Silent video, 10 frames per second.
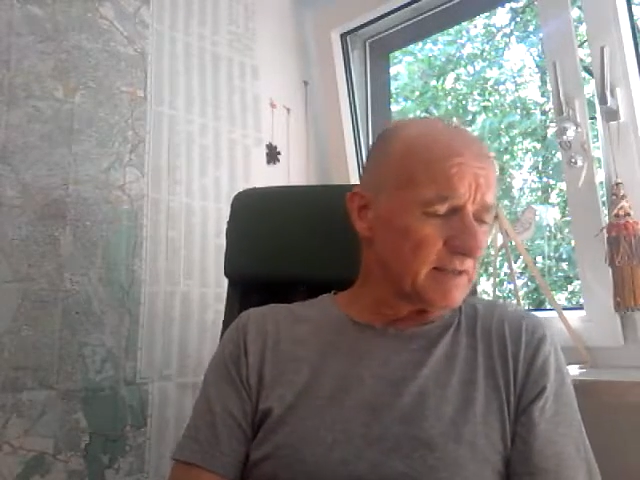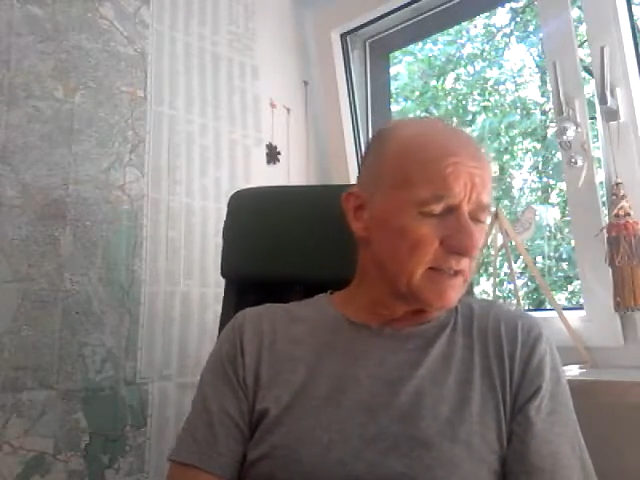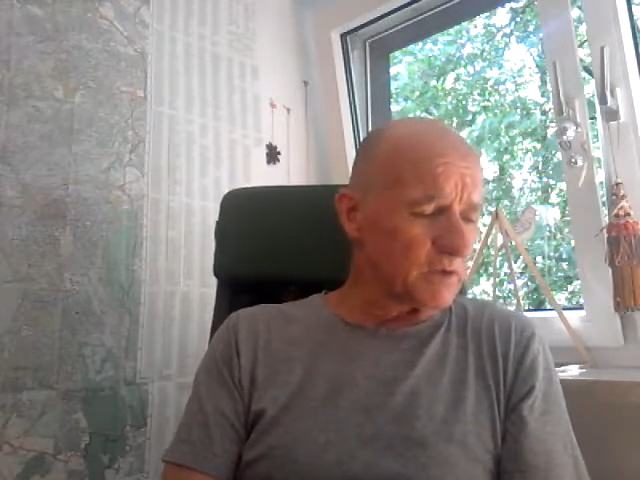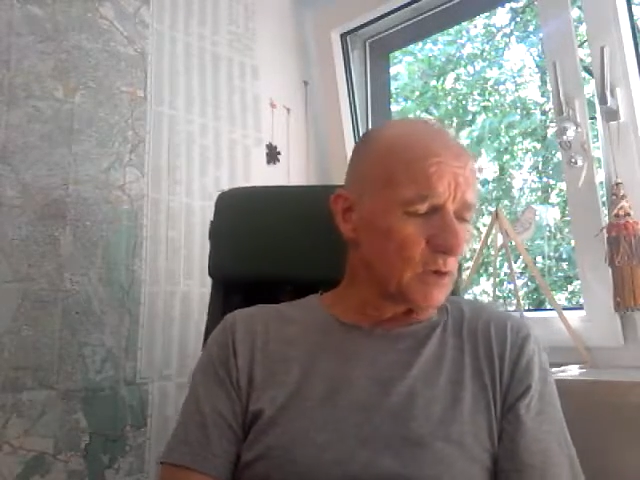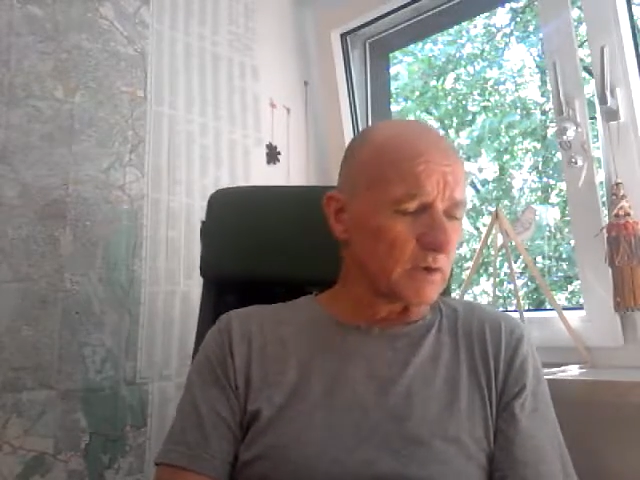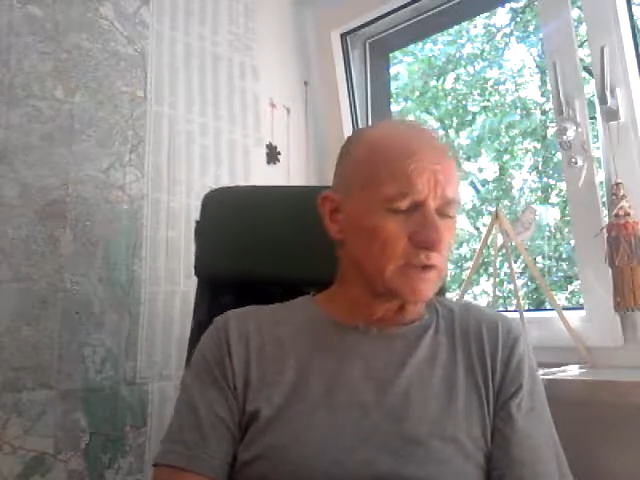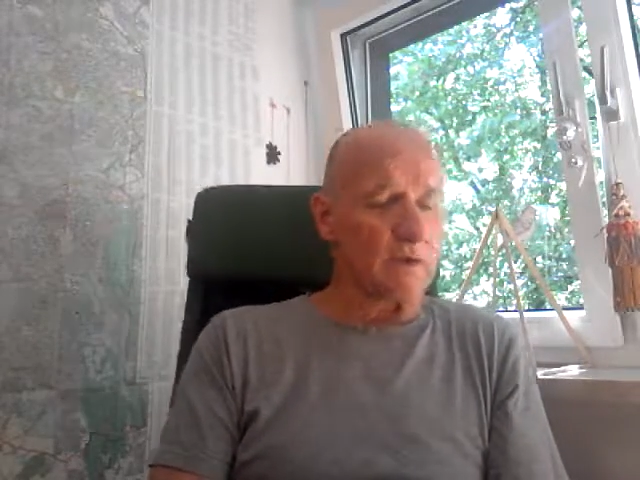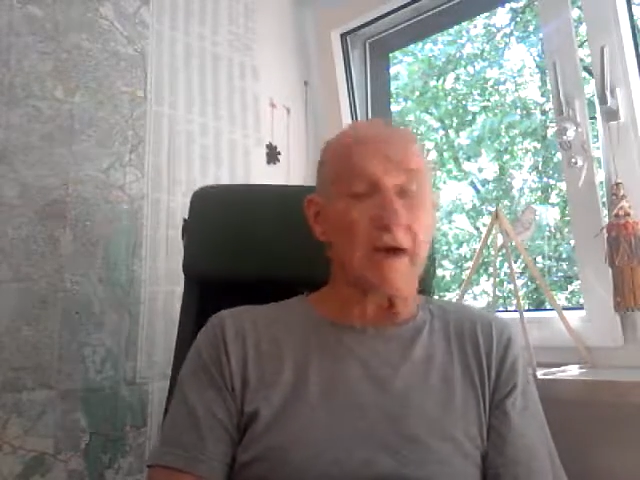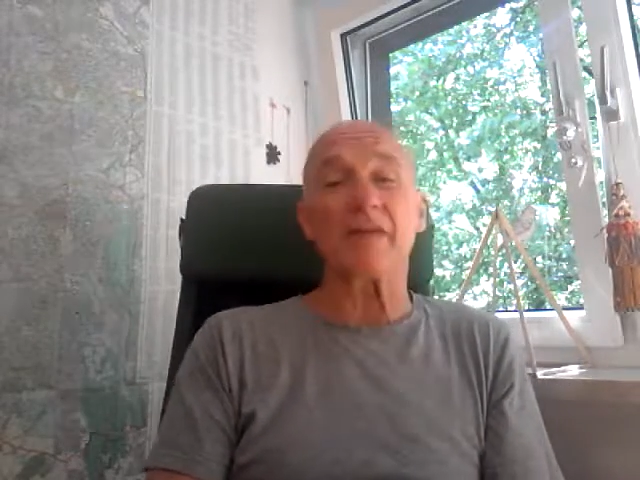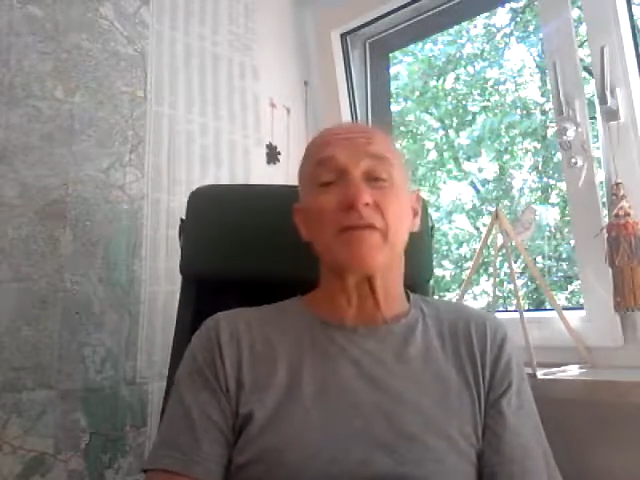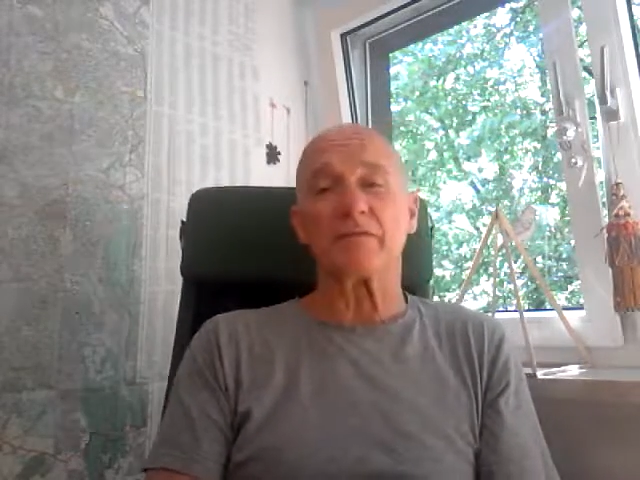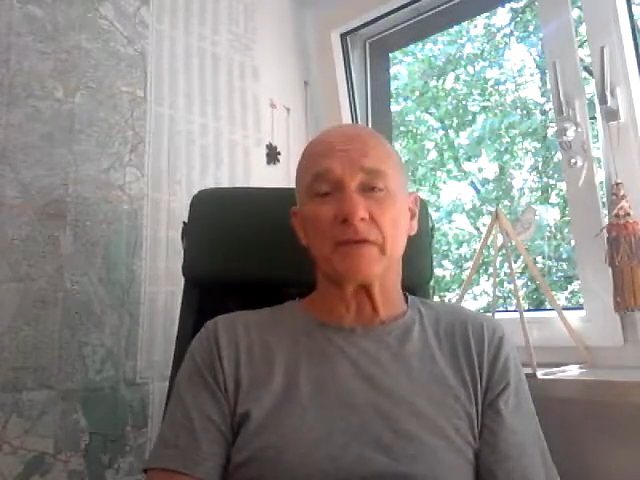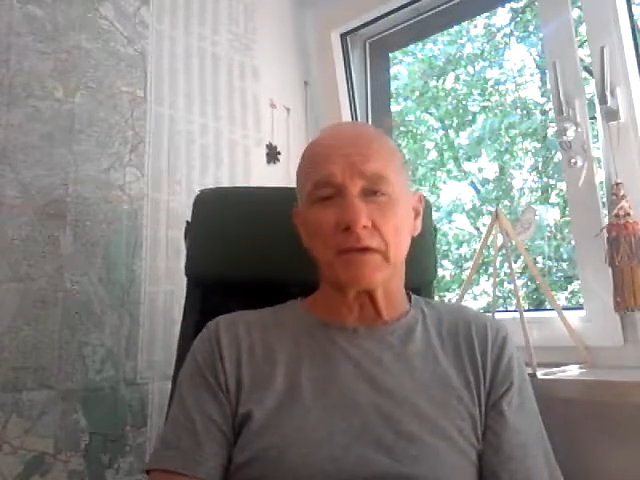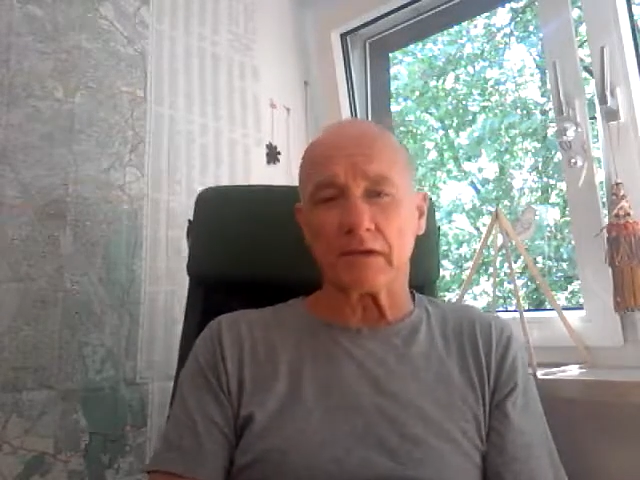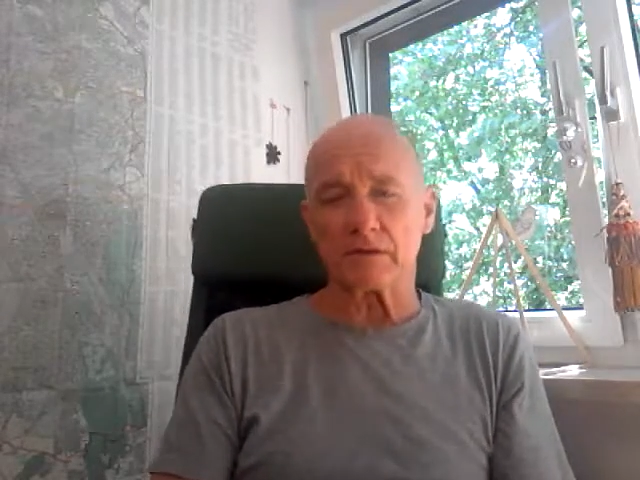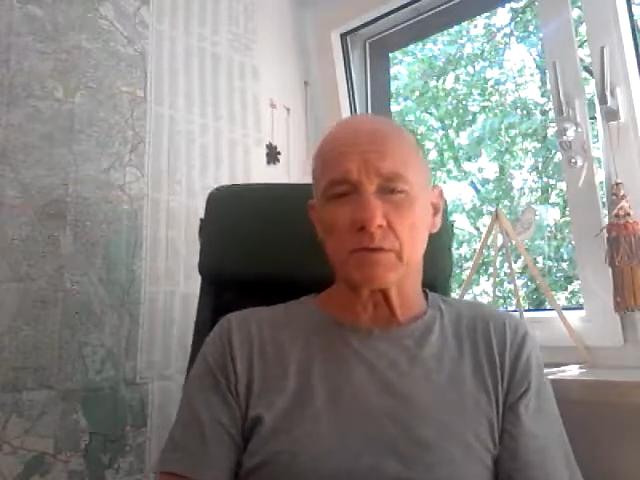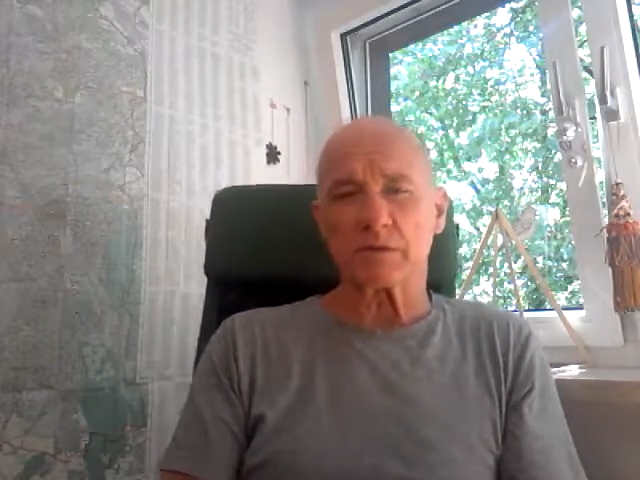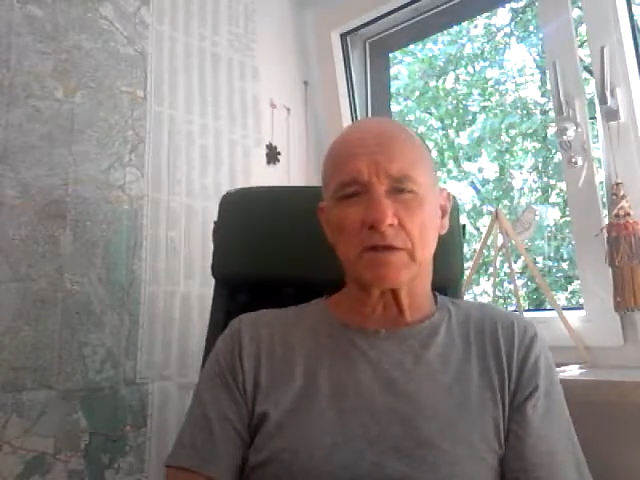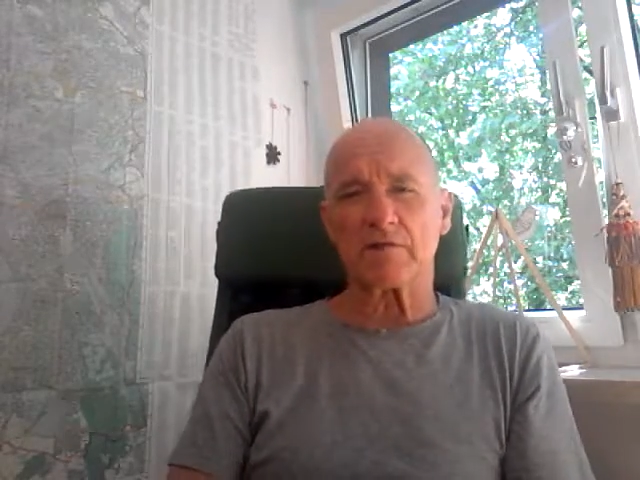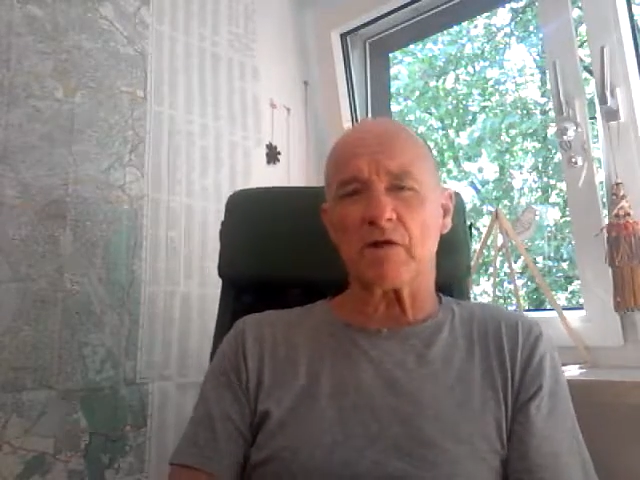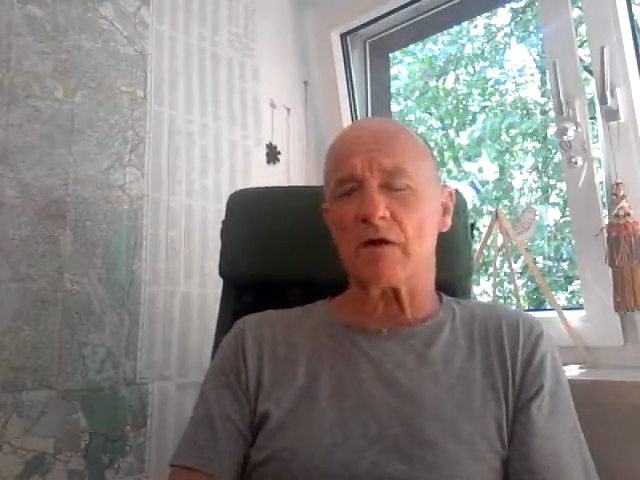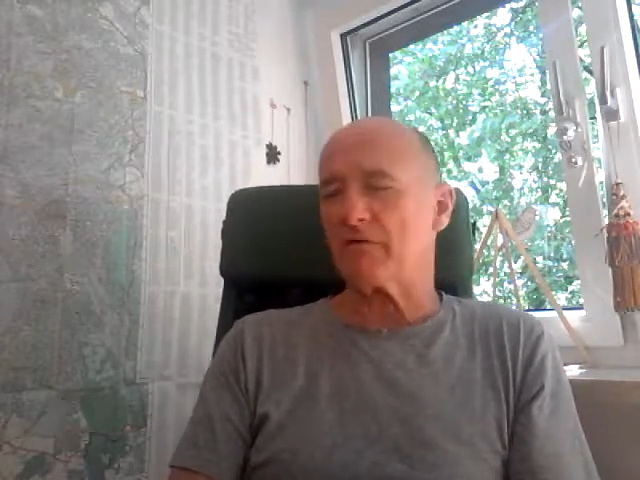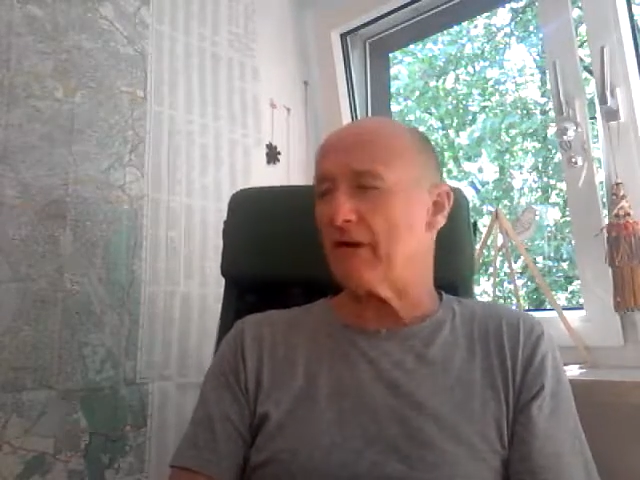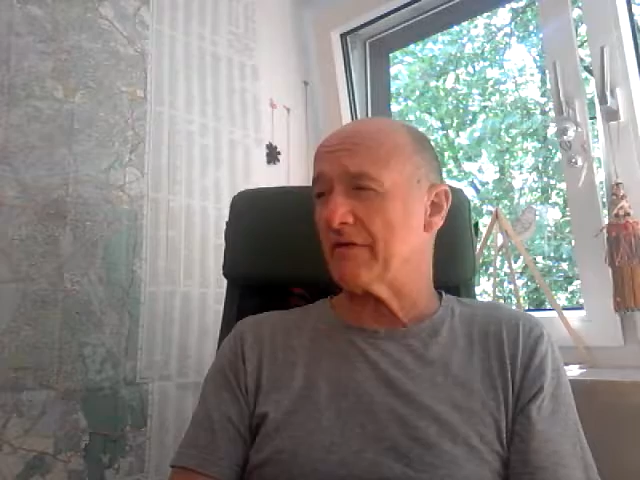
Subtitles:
There's also other videos which I find very,